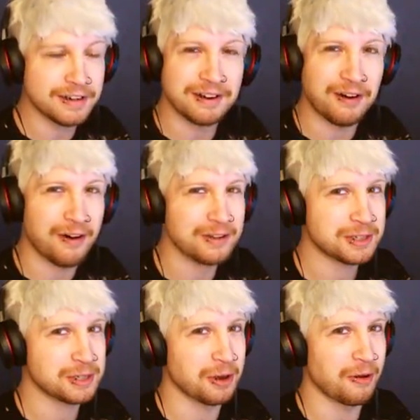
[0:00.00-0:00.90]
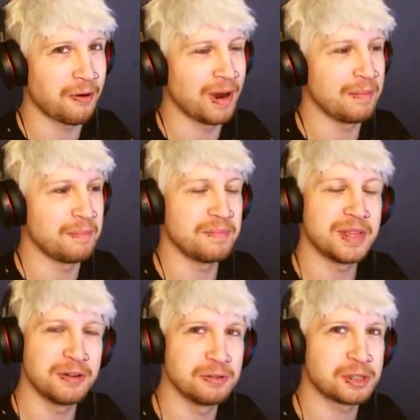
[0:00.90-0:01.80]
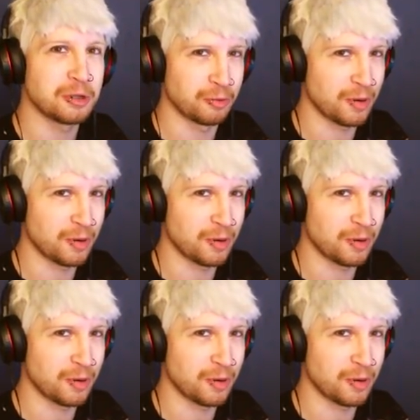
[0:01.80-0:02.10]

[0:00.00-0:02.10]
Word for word: could also use the